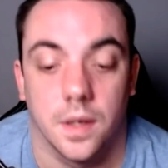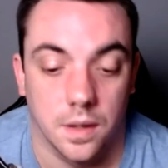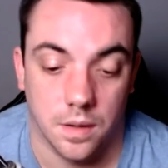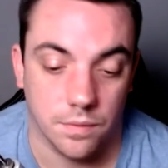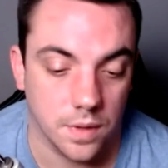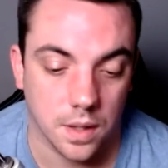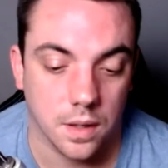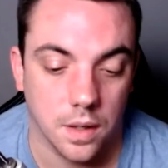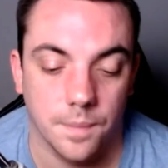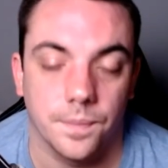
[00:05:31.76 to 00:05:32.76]
I really, I
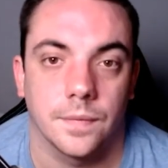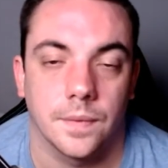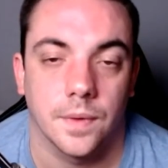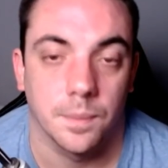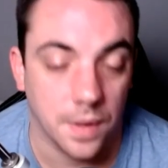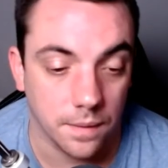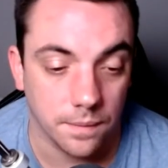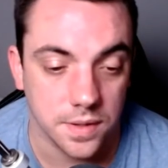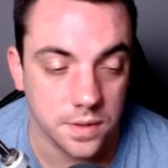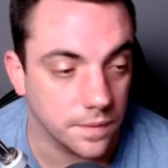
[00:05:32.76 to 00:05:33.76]
can't. But
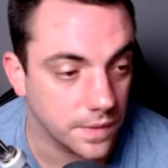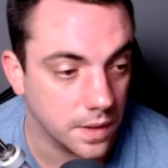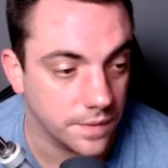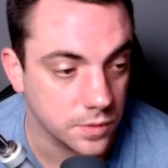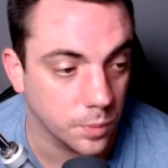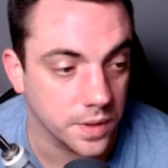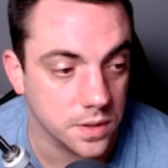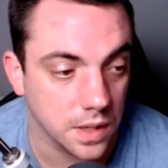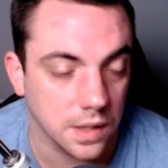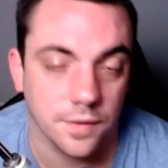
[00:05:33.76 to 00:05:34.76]
that's it. That's all being
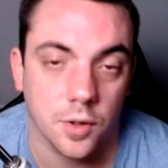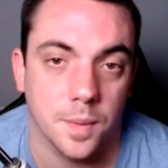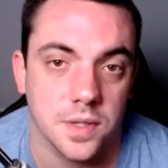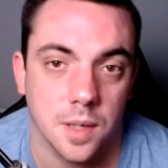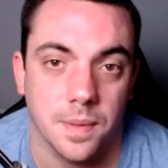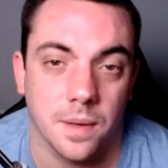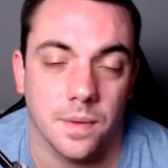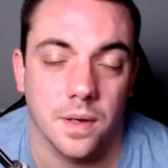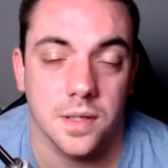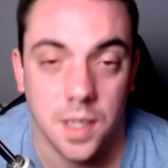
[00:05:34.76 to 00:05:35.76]
said. Leave a comment about,
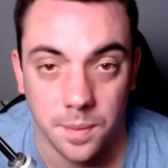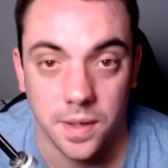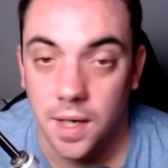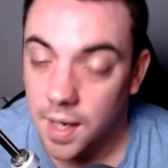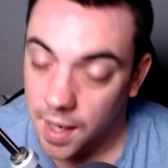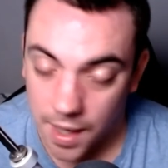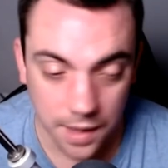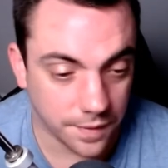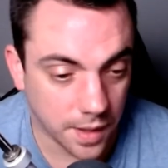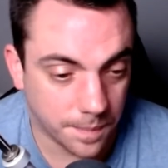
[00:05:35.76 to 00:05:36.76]
tell me
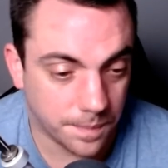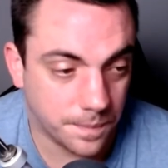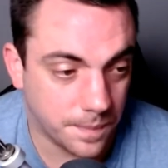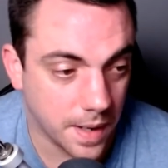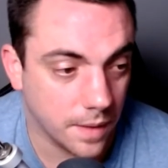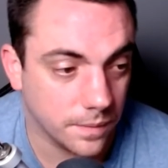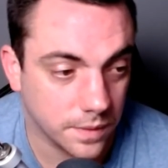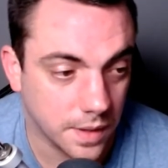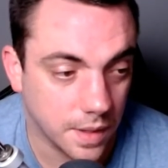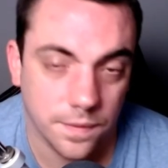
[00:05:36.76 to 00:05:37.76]
anything about
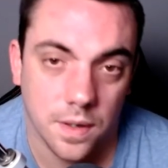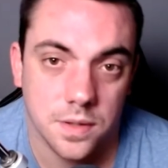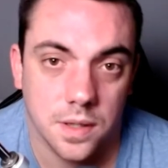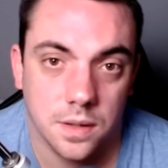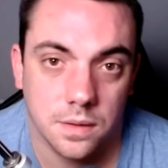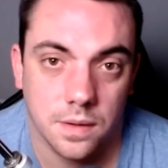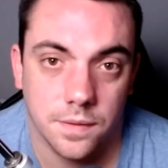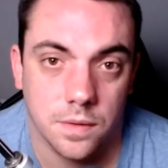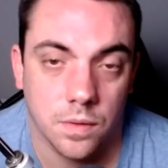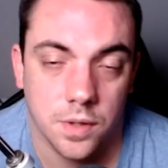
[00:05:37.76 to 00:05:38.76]
day 13 that
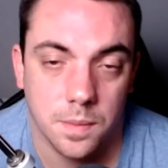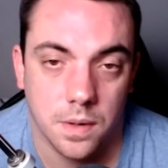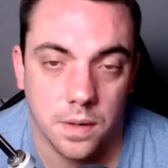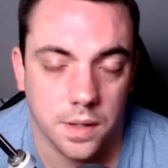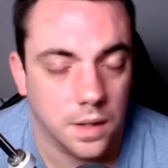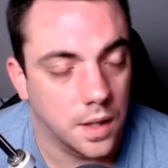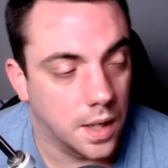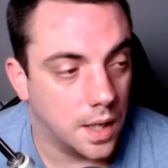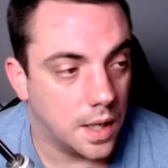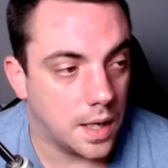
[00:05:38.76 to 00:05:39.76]
you've got in your mind.
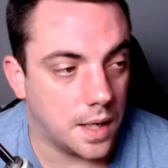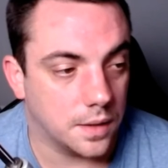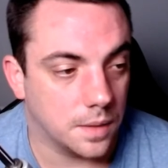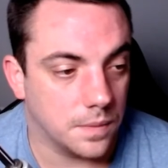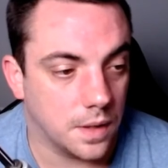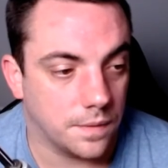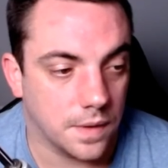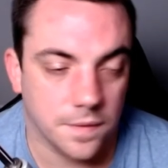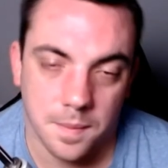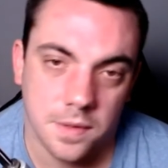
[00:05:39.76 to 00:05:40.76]
And yeah,
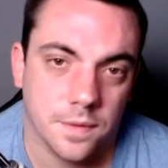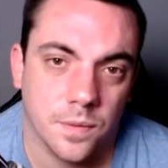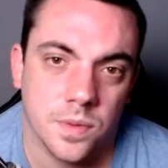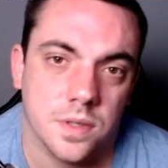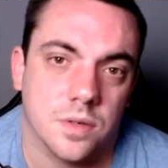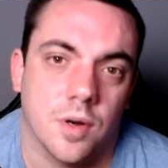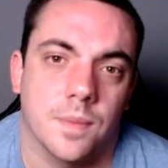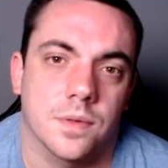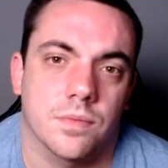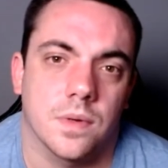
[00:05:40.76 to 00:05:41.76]
thank you very much for the 40
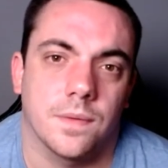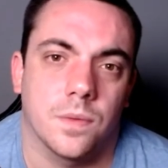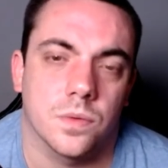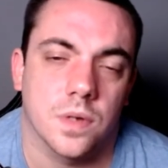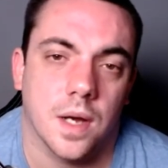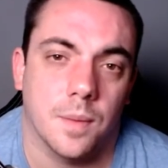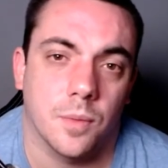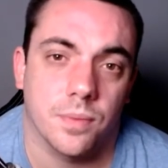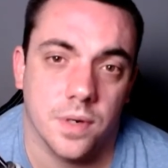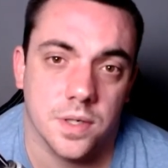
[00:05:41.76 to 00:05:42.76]
subscribers. Really fortunate,
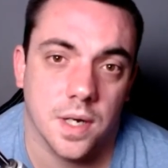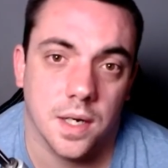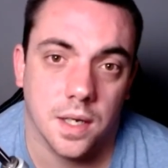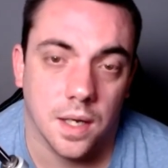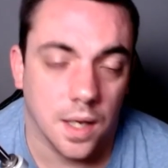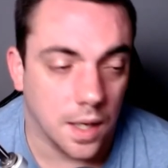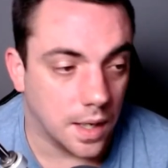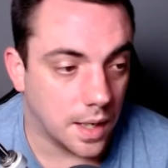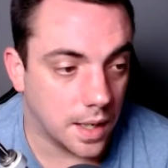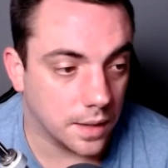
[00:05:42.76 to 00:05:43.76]
humble, appreciated.
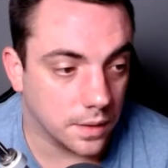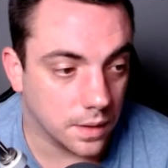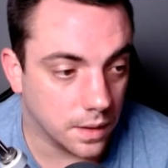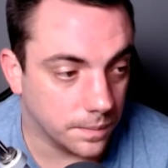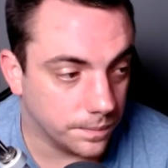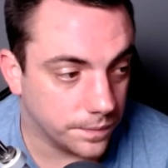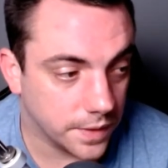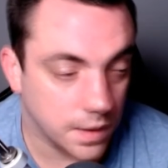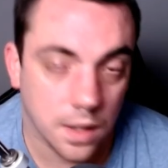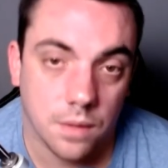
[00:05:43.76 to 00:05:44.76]
And
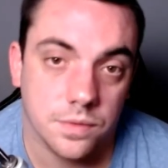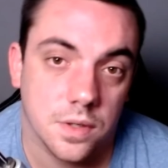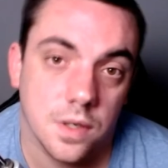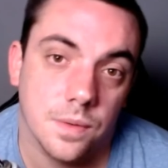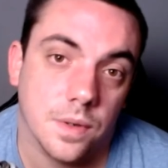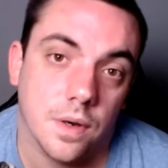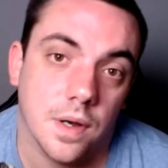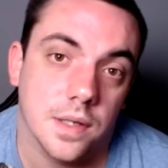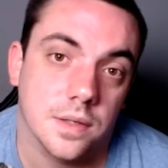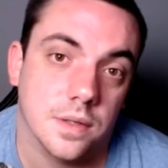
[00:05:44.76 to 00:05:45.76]
yeah, I'll see you
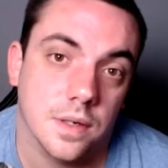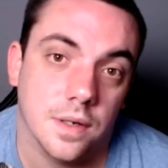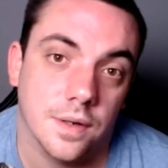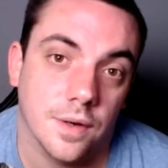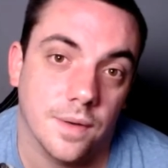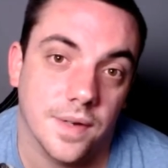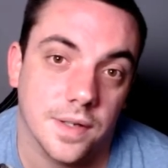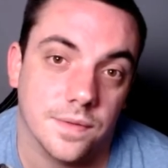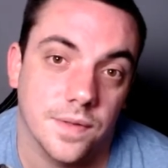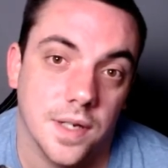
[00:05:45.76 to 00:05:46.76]
guys on the
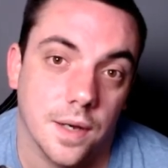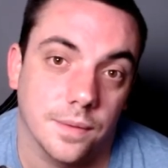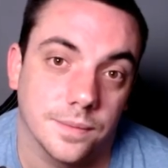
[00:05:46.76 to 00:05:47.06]
next video.